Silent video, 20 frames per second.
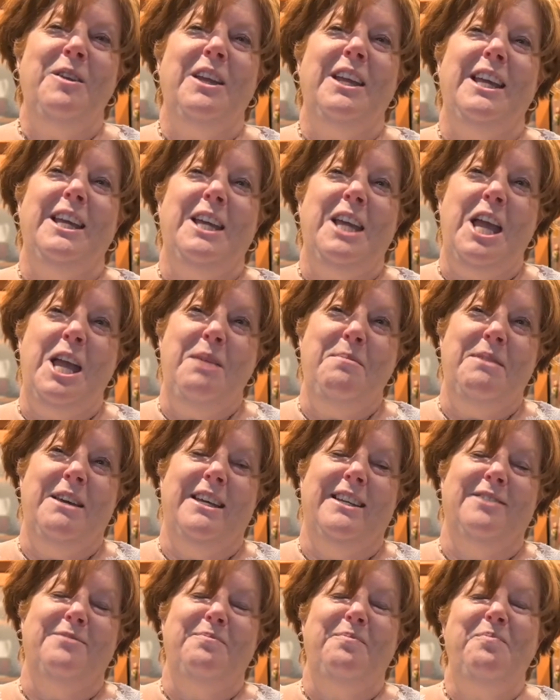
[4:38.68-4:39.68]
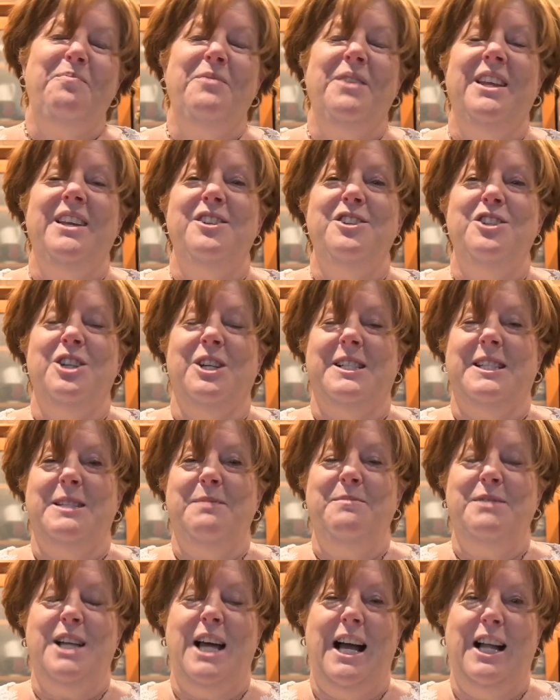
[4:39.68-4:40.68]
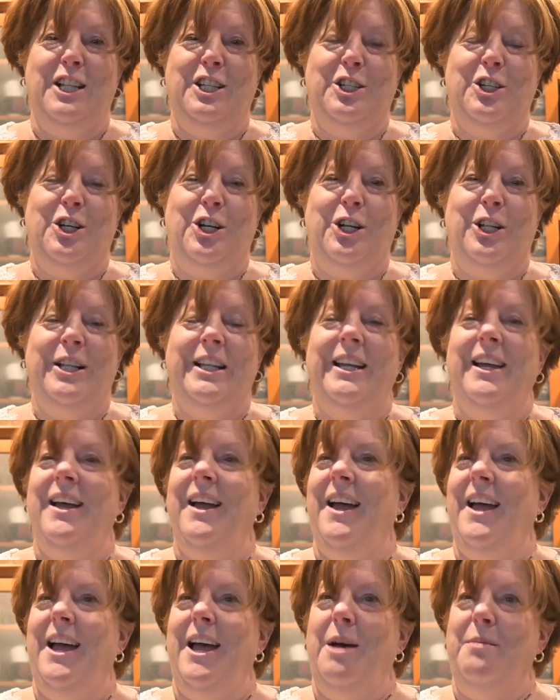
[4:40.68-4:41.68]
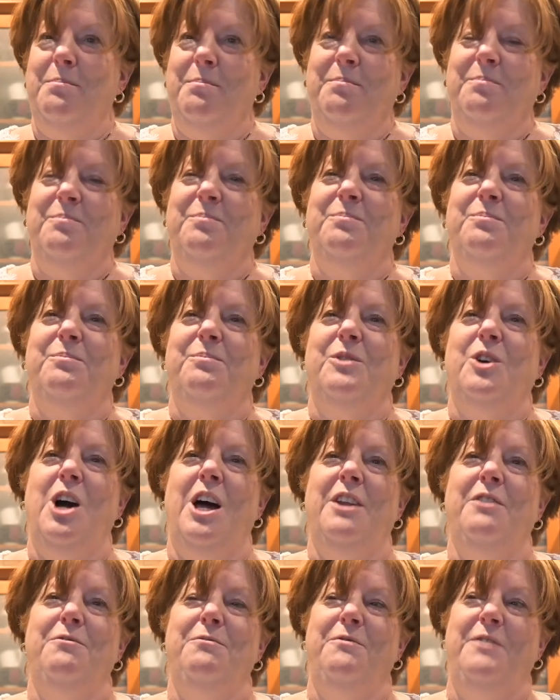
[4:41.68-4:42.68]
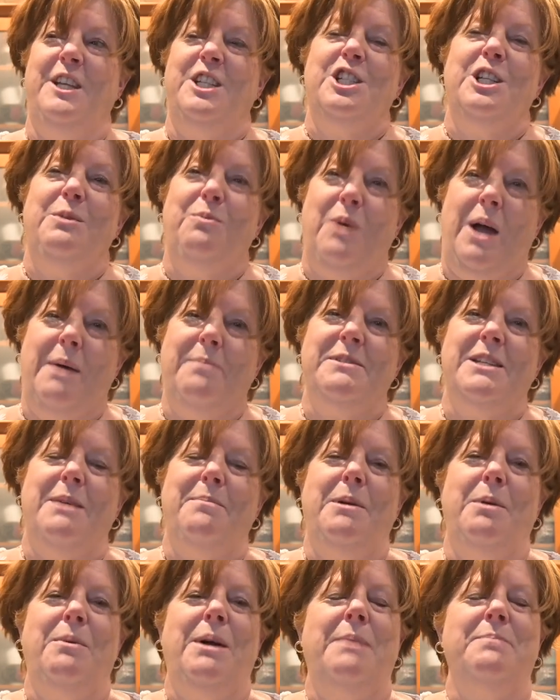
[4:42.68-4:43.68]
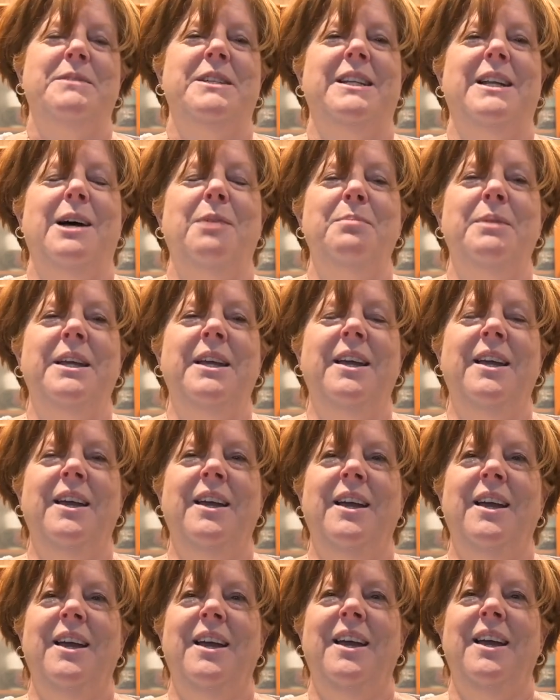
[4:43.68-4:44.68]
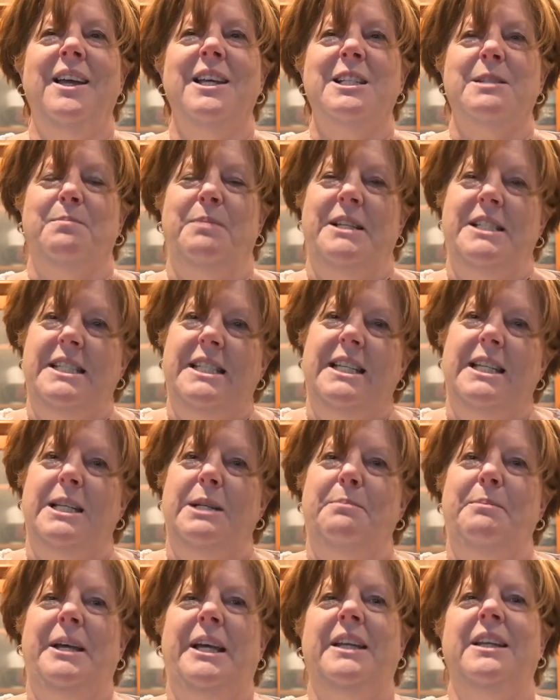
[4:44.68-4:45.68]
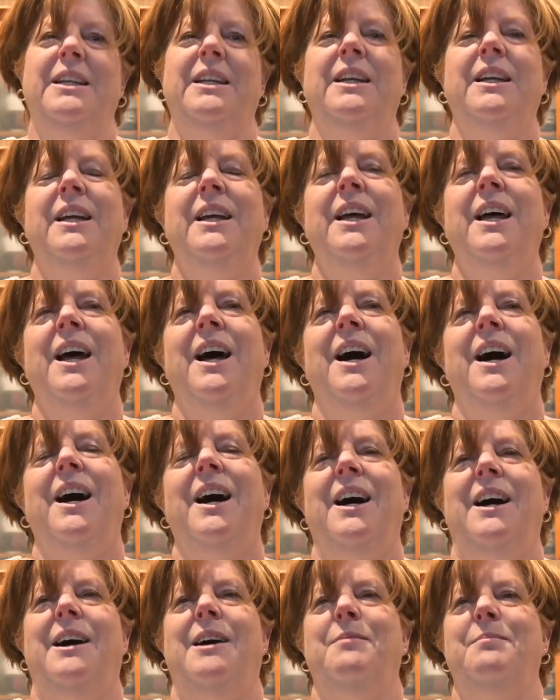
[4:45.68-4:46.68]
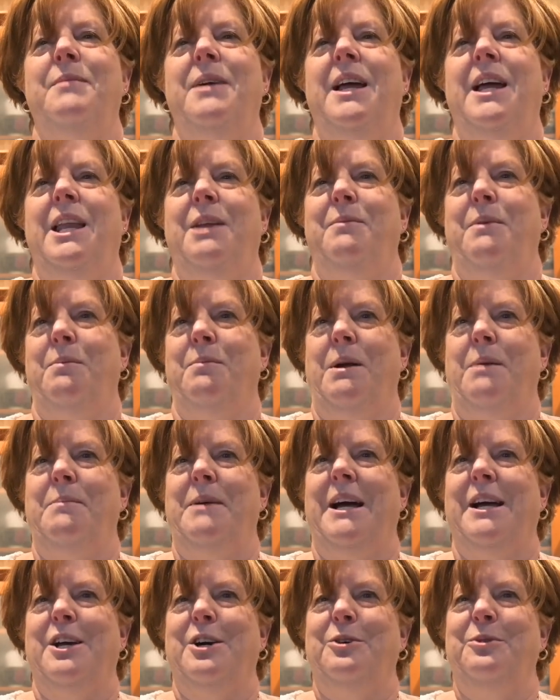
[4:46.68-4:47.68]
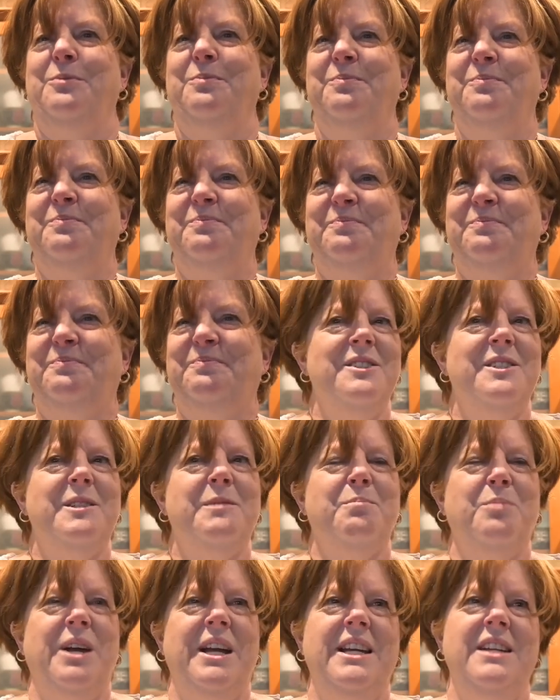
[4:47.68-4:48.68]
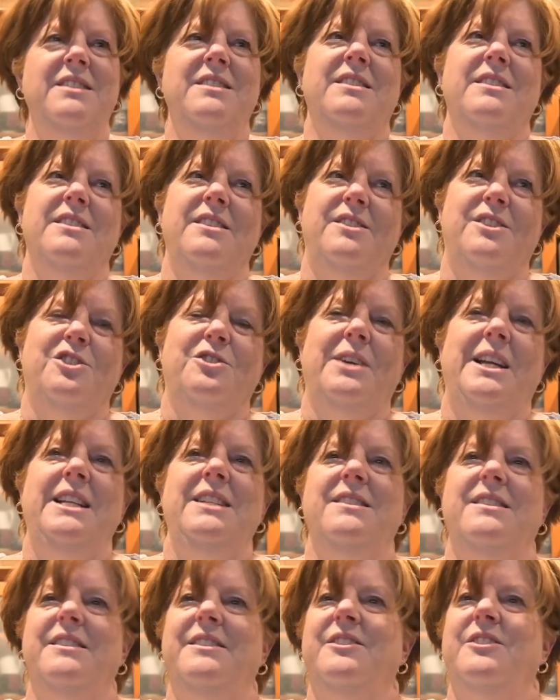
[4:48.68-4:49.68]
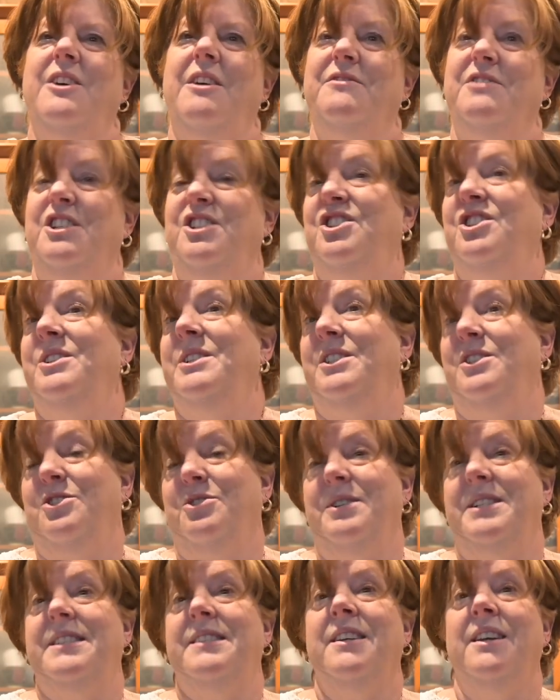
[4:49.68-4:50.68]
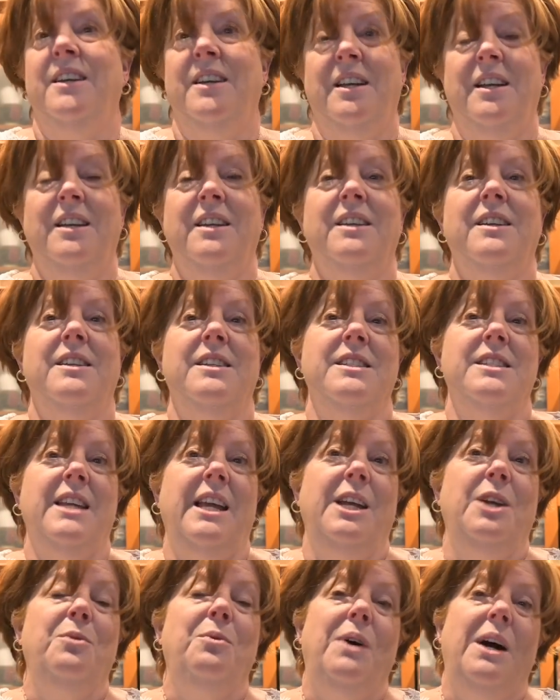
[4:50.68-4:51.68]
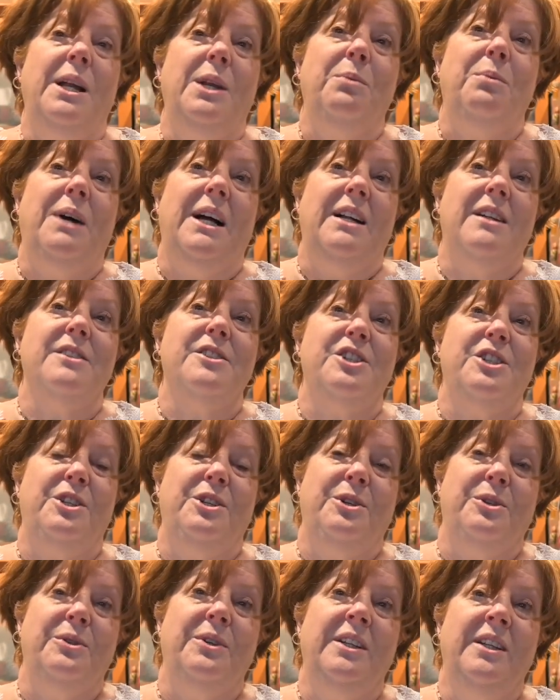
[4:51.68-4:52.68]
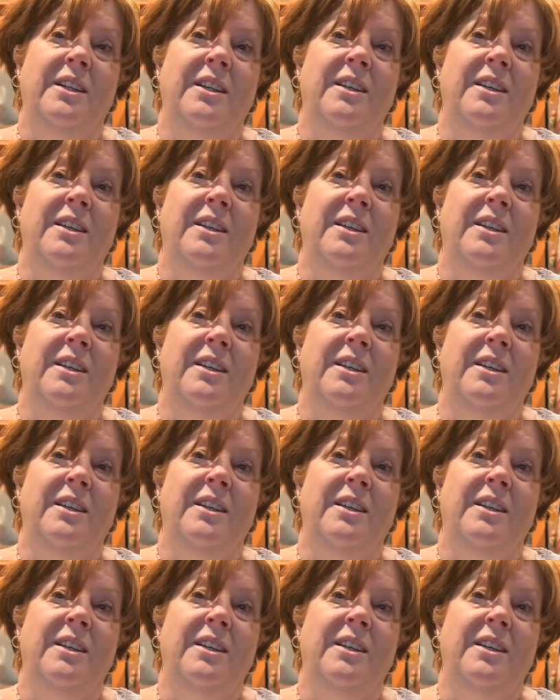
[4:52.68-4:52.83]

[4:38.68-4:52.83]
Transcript: He came in, took some Tylenol, and got it eventually wrapped up. I wrapped it up, splinted it a bit, and he went right back out. Sprains and strains and soft tissue injuries can take quite a while too,